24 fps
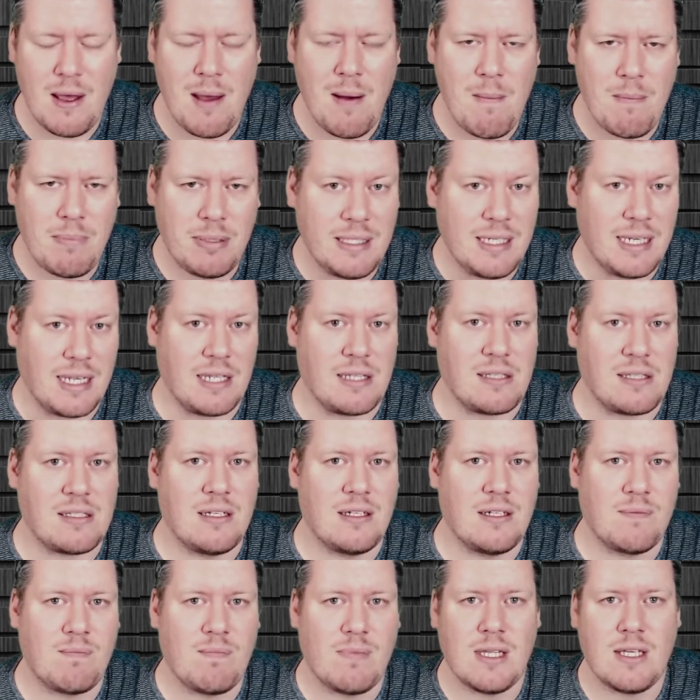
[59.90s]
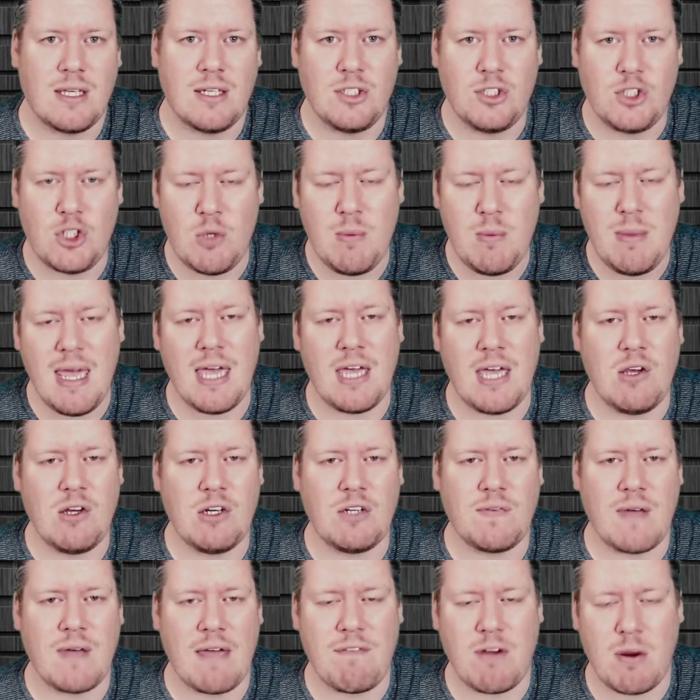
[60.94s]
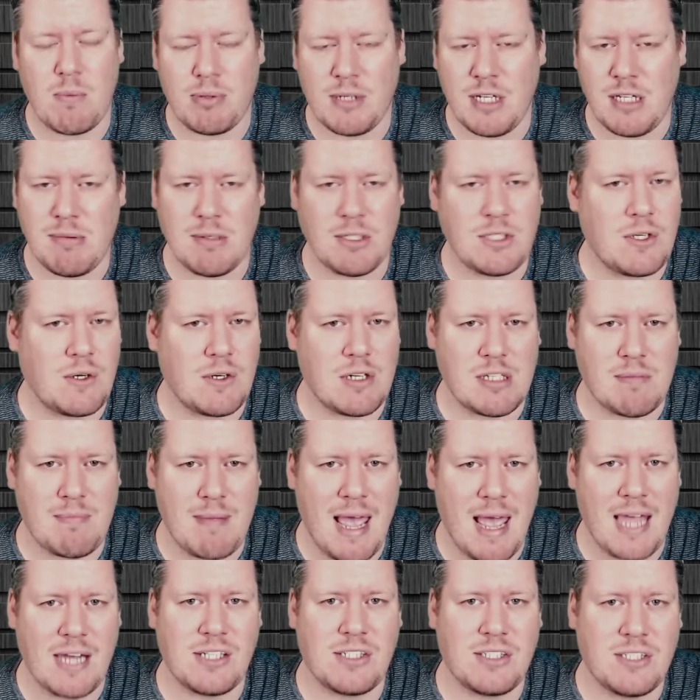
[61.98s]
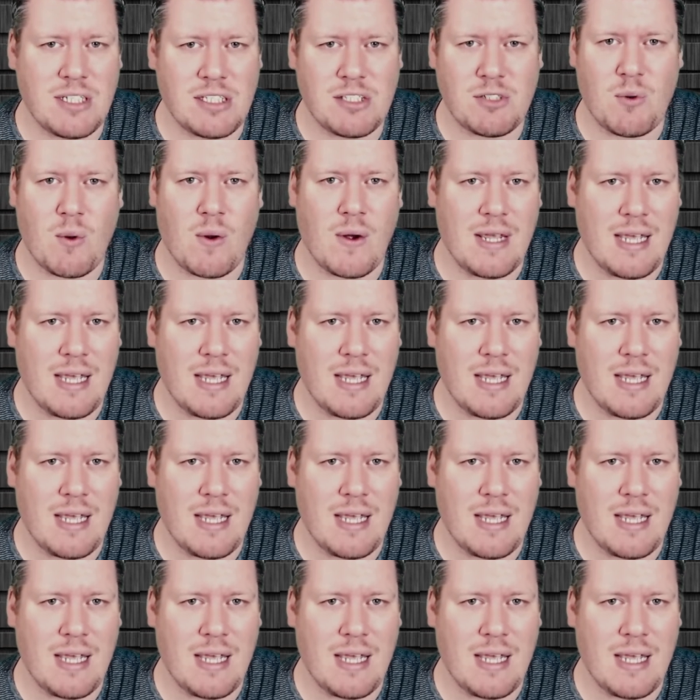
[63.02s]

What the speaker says: please do me a huge favor. Please be sure to smash, destroy,